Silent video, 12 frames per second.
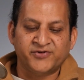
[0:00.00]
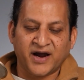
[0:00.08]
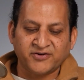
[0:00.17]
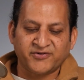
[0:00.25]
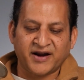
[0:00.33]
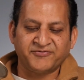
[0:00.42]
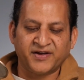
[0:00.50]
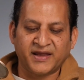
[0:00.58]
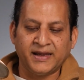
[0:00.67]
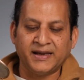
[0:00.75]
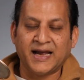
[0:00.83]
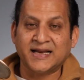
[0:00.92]
drug
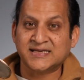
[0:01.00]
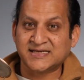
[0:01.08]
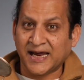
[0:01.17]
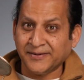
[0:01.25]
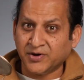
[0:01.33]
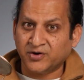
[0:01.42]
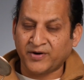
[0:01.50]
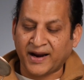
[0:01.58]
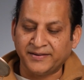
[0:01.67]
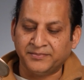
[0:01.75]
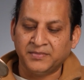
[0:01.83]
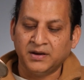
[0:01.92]
trafficking, and
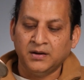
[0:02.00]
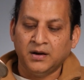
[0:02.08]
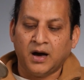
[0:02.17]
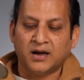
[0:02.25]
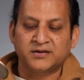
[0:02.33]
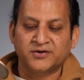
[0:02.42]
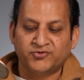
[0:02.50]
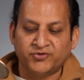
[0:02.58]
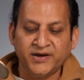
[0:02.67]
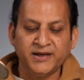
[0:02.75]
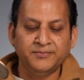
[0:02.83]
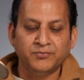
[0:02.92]
cybercrime are the
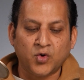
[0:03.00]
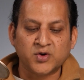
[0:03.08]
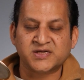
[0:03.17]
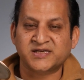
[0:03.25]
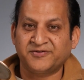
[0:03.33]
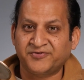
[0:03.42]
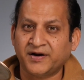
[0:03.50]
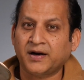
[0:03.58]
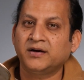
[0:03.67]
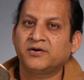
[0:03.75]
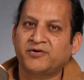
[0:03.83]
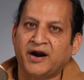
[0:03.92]
3 most
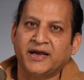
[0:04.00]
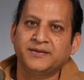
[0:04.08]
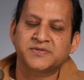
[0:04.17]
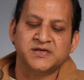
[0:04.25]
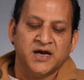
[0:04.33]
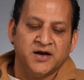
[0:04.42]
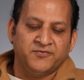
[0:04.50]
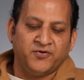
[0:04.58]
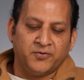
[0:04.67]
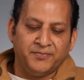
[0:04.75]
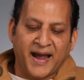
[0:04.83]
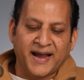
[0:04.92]
difficult crimes
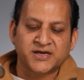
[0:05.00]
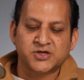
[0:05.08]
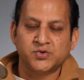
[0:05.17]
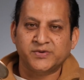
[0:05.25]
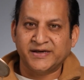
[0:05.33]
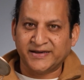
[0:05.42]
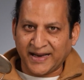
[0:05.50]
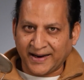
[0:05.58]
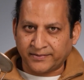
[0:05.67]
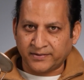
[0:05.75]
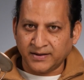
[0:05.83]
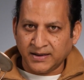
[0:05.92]
for banks to
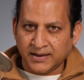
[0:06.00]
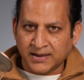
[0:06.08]
detect,